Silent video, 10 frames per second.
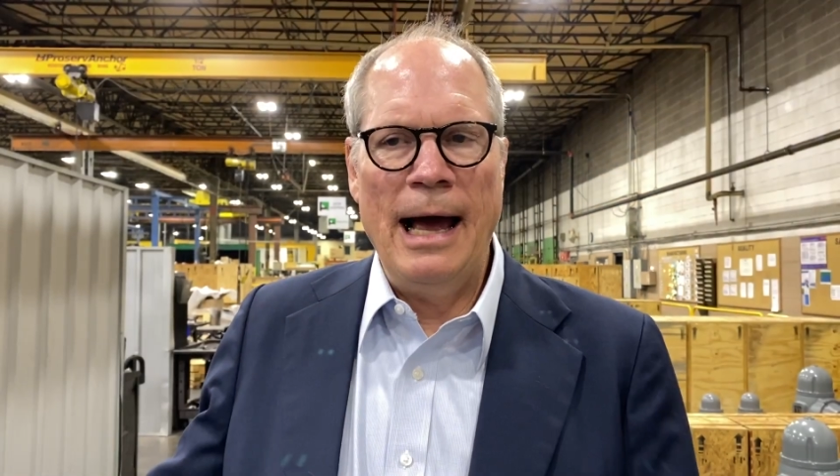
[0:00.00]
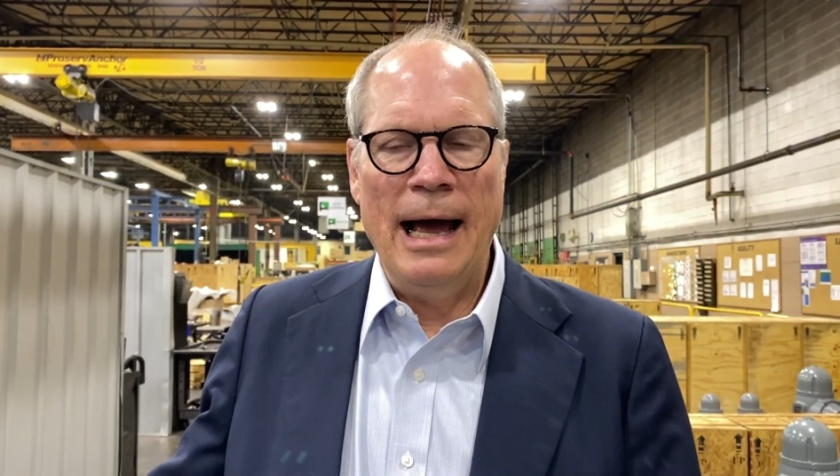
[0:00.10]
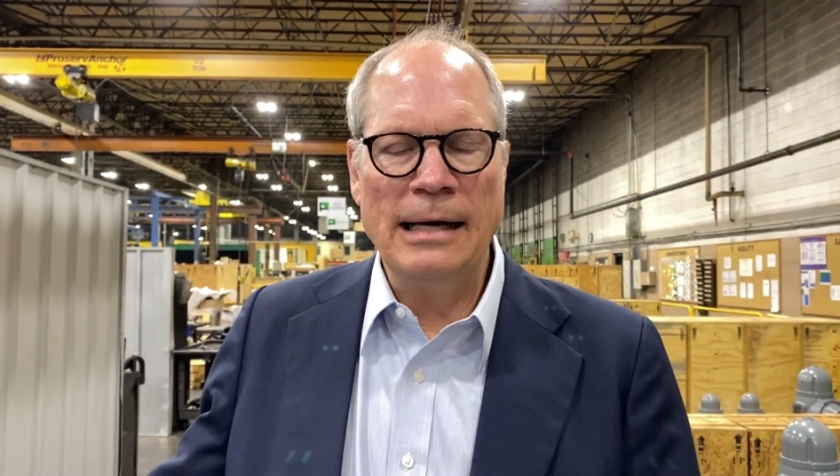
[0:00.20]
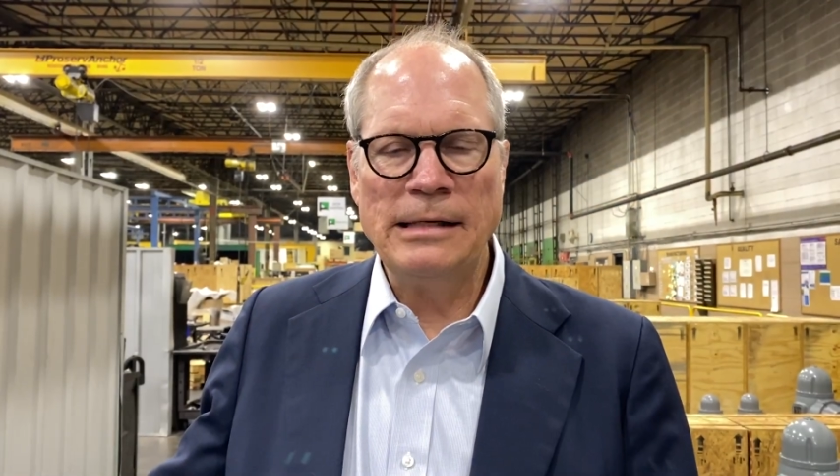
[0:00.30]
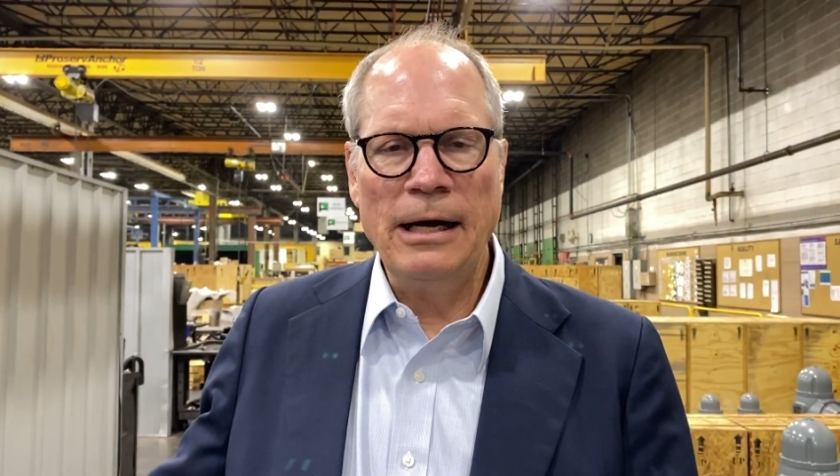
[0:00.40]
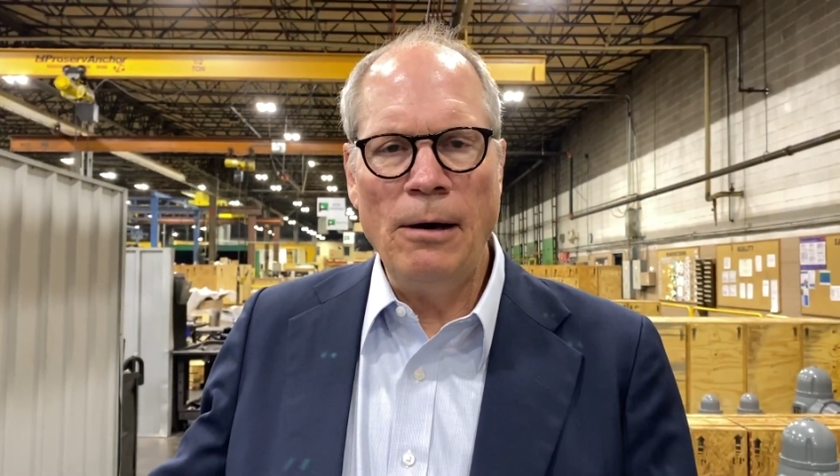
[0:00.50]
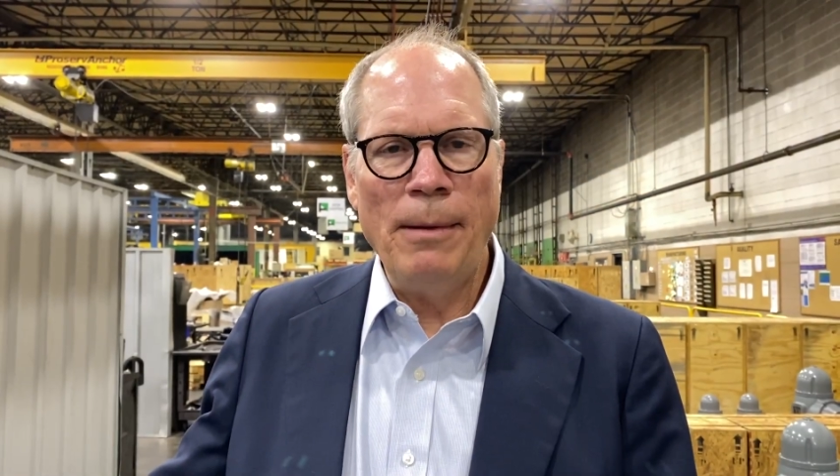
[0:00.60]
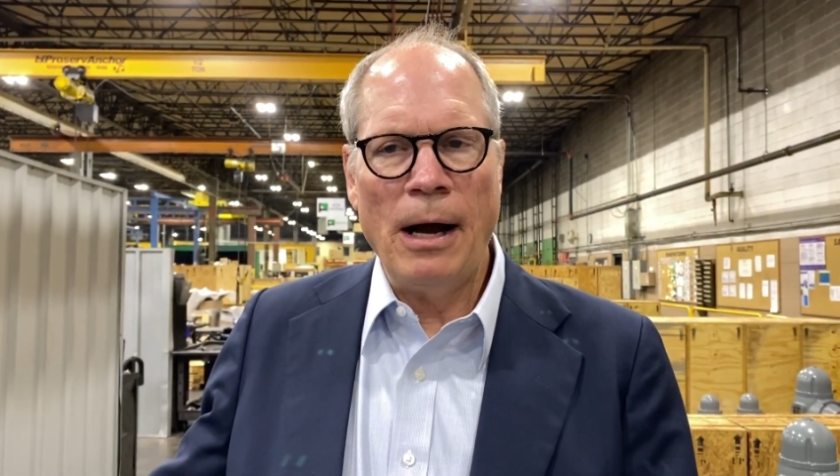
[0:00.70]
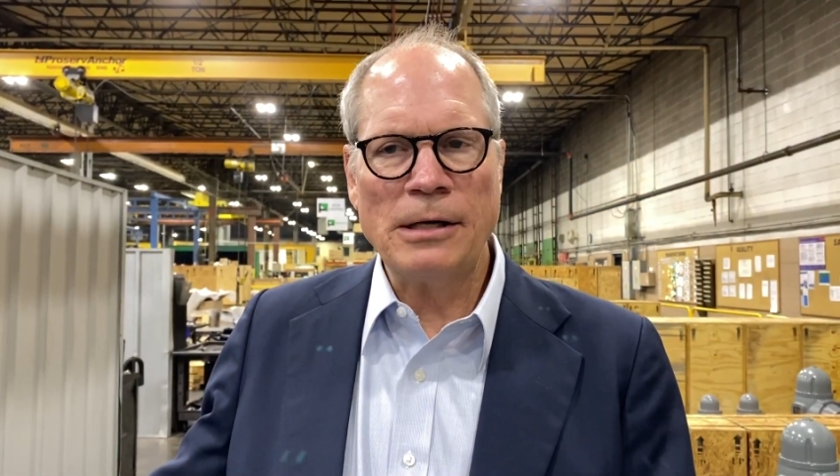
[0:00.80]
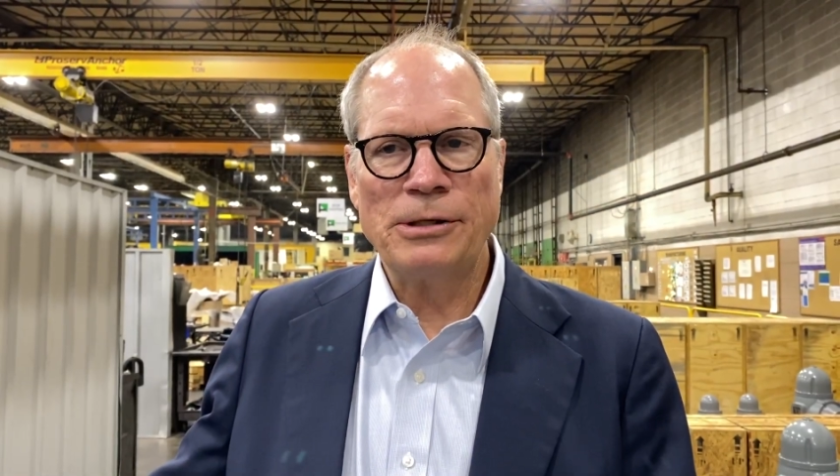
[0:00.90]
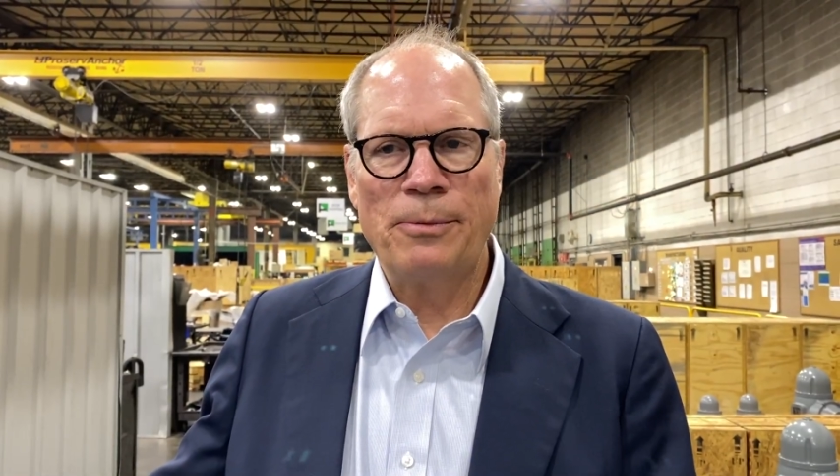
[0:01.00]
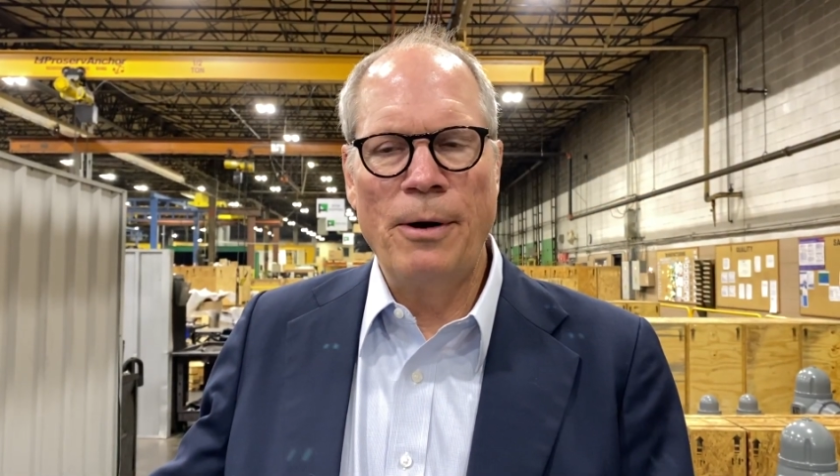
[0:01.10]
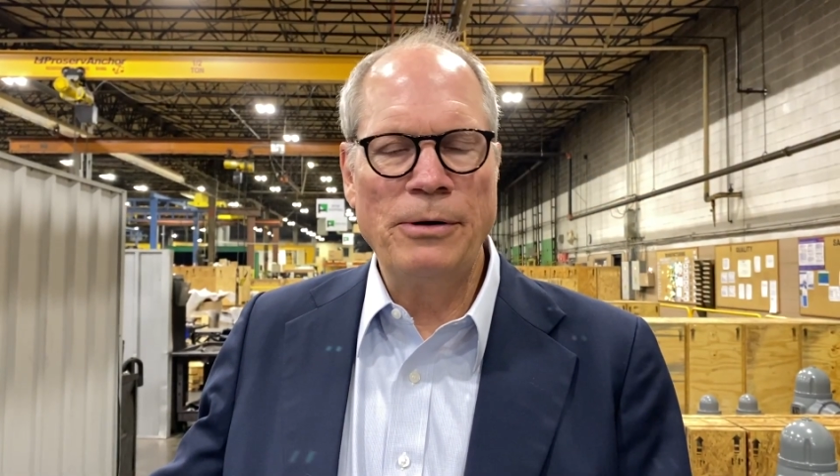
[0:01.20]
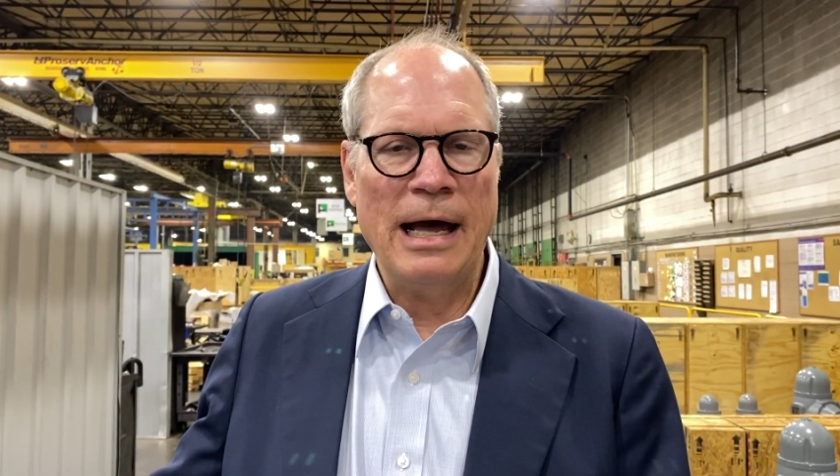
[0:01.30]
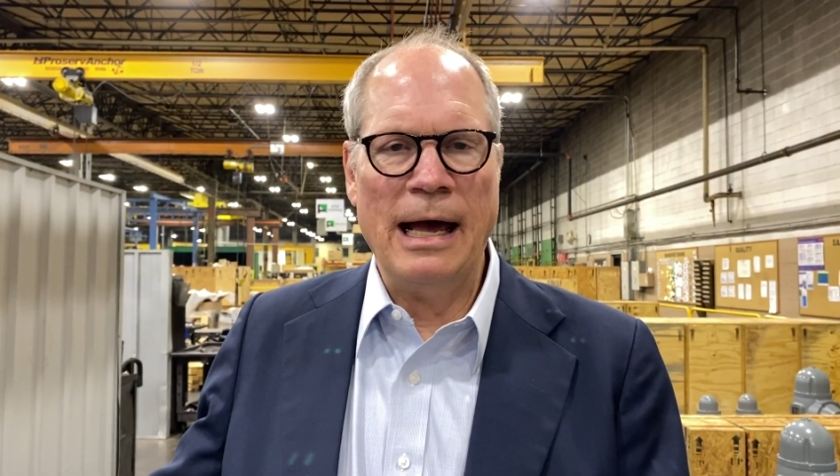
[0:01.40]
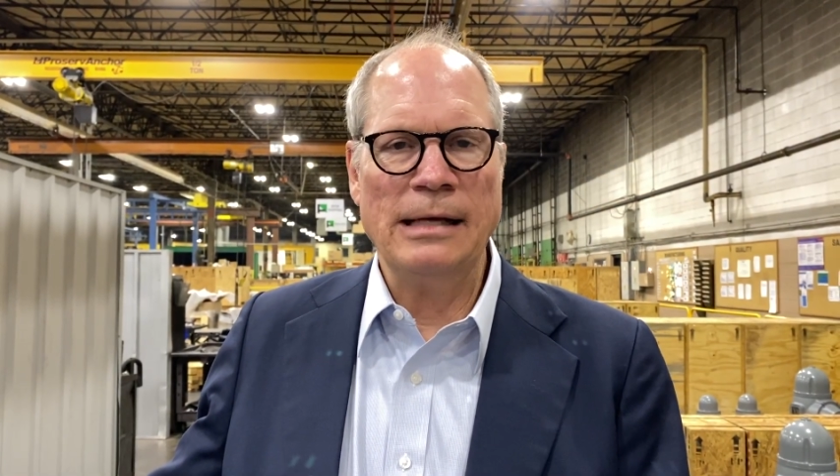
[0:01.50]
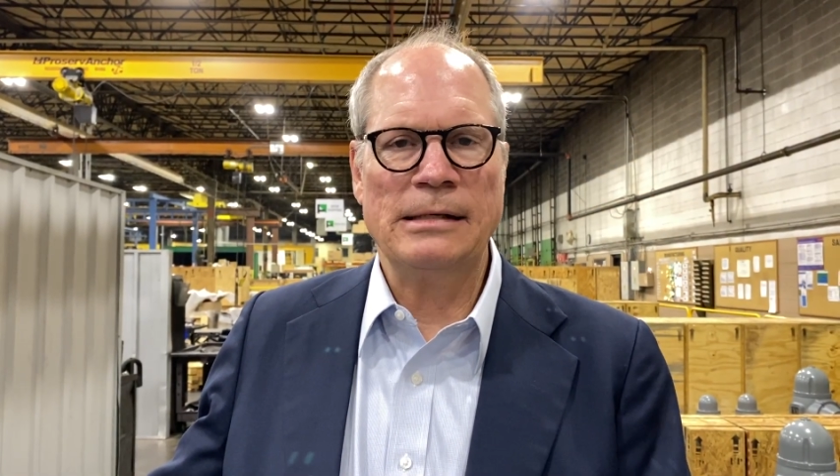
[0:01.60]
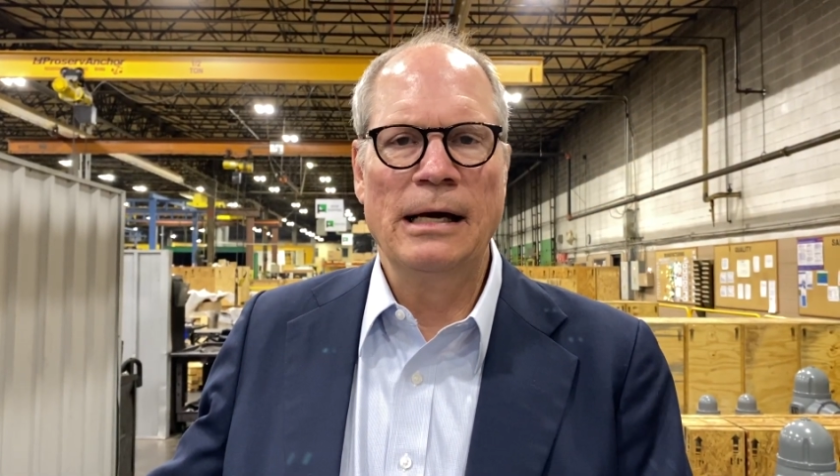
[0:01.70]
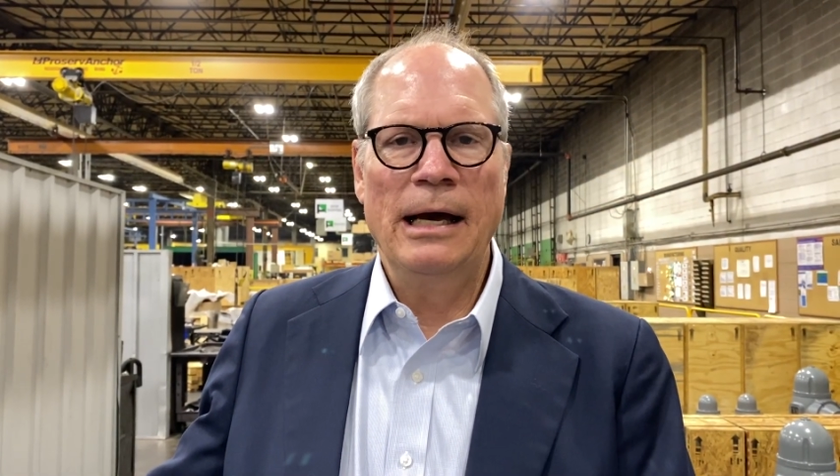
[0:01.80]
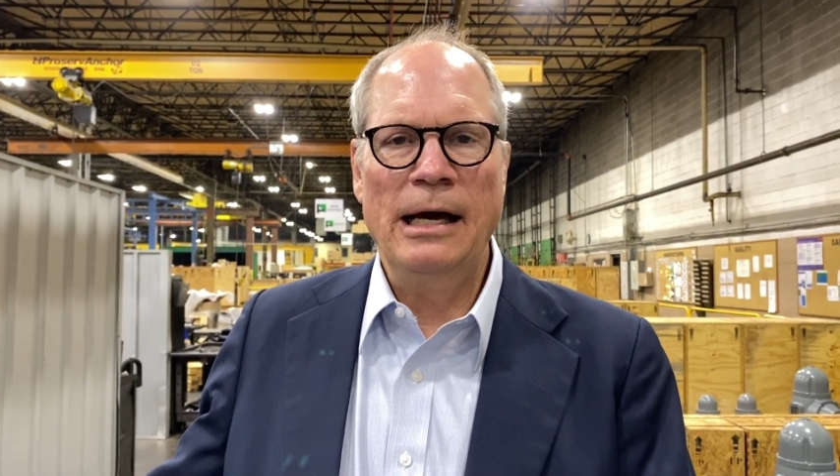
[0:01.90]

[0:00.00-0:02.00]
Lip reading: As a gearbox rotates,